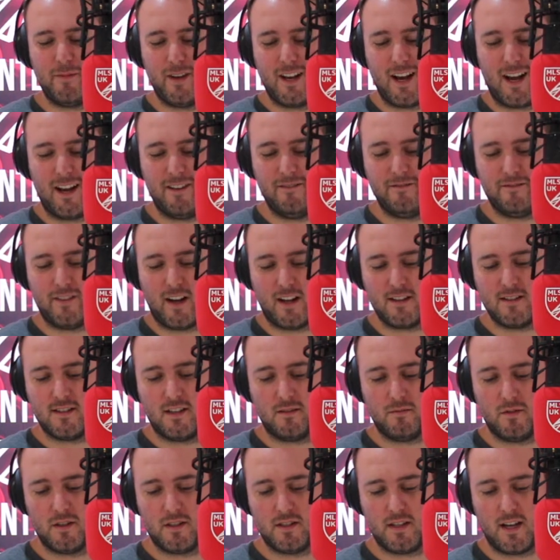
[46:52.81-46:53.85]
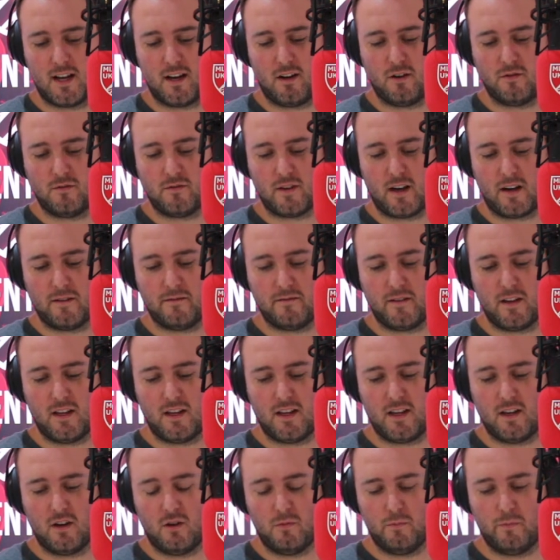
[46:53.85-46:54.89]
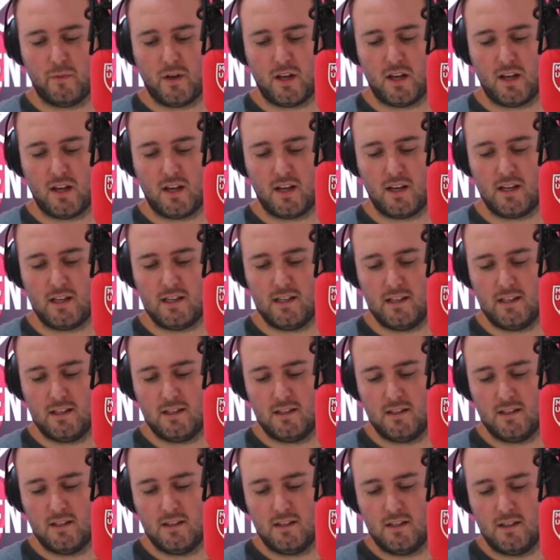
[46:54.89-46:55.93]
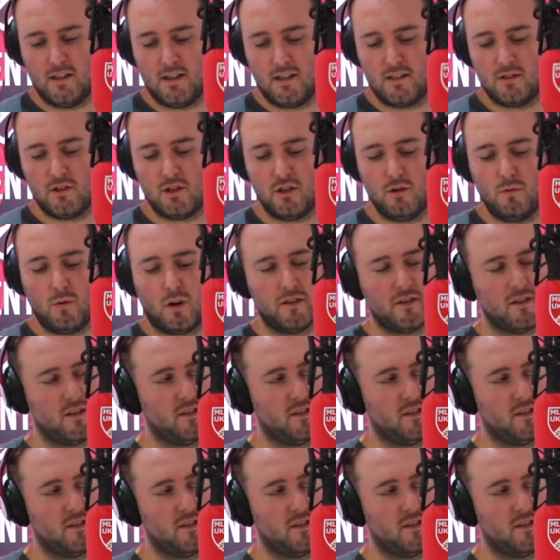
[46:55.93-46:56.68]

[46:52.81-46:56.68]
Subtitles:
be that emphatic myself. I think it'll be 2-1 to